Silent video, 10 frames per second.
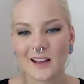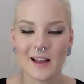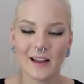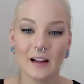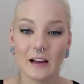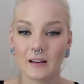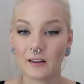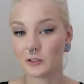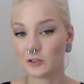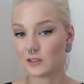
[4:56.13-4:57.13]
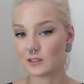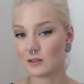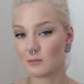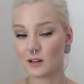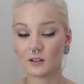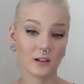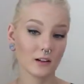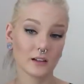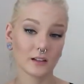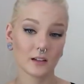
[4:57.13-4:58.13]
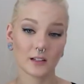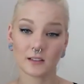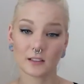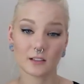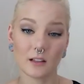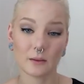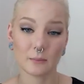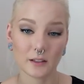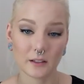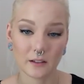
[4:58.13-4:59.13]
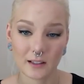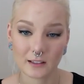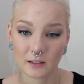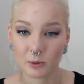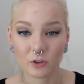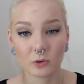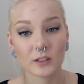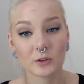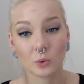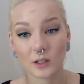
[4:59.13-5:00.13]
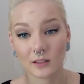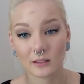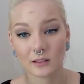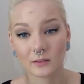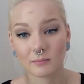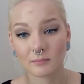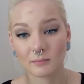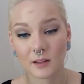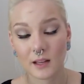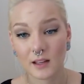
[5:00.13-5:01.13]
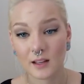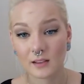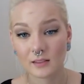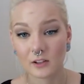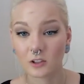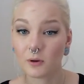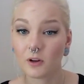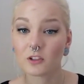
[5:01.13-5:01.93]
And as you can see, mine are not identical. I mean, they're not supposed to be twins. They're supposed to